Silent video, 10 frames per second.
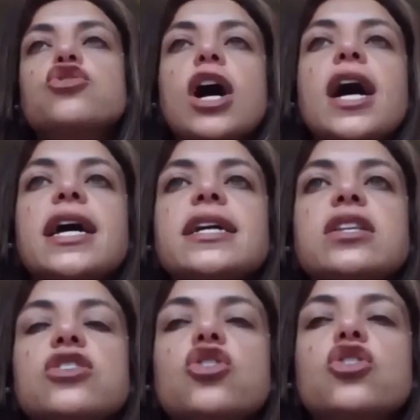And they're
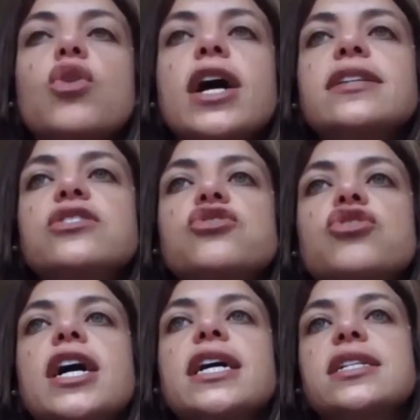trying, Christ
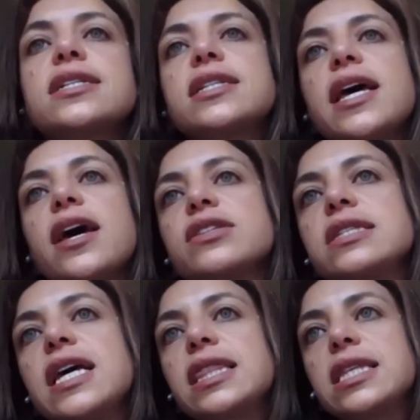is trying to
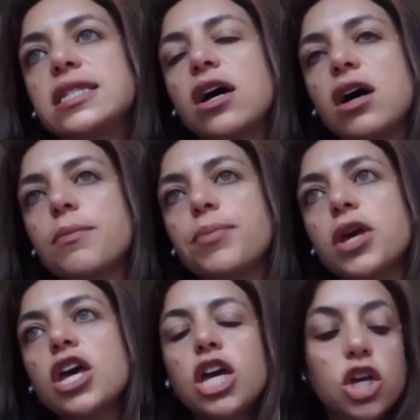set this
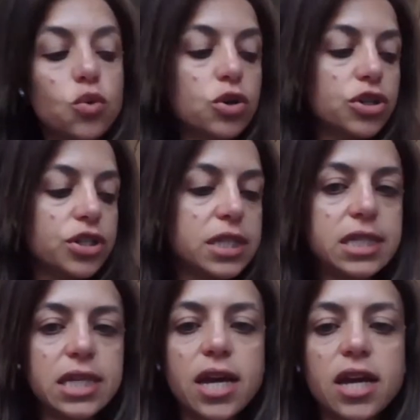up in order
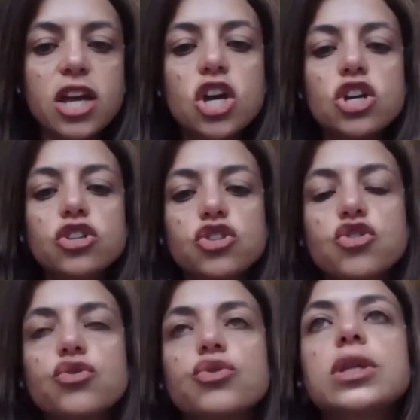to say,
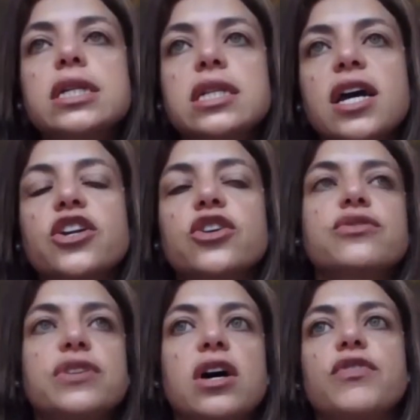to truly
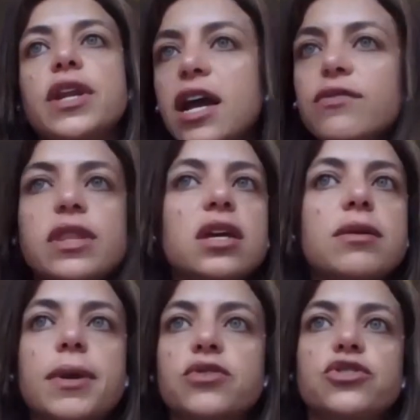deny yourself and
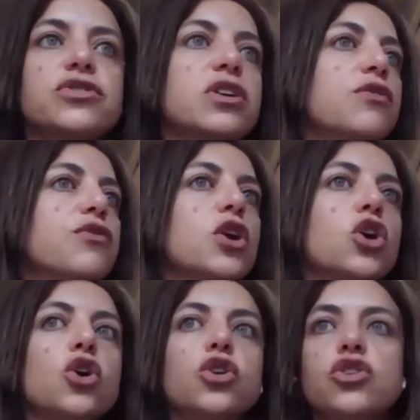everything about yourself,
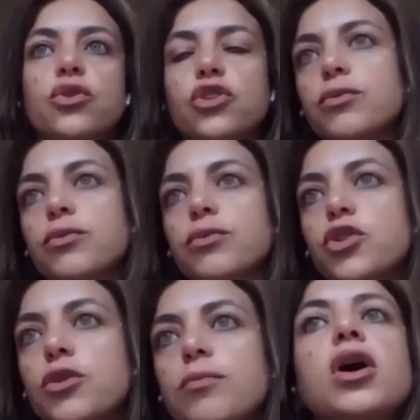you know,
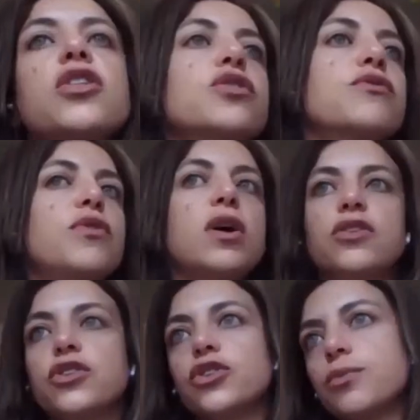your, your mother and
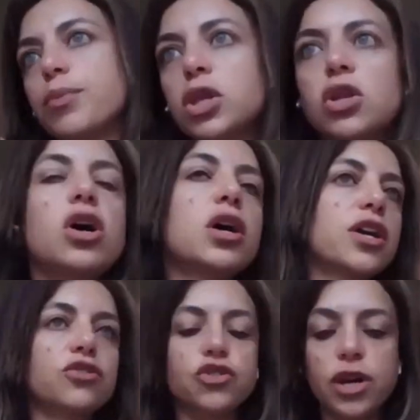father, your
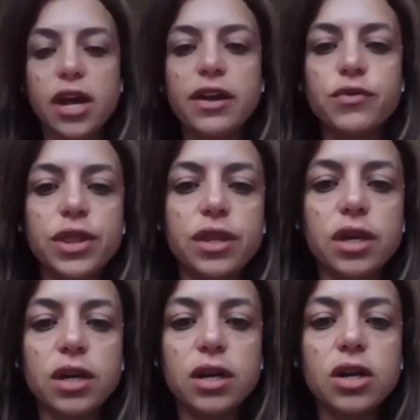belongings, your
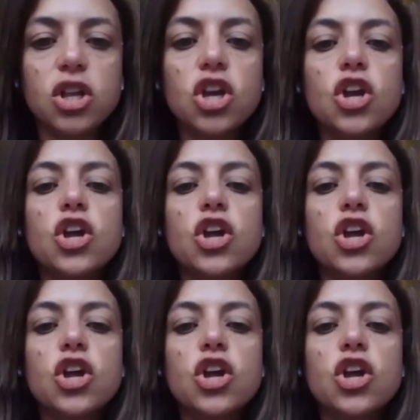everything.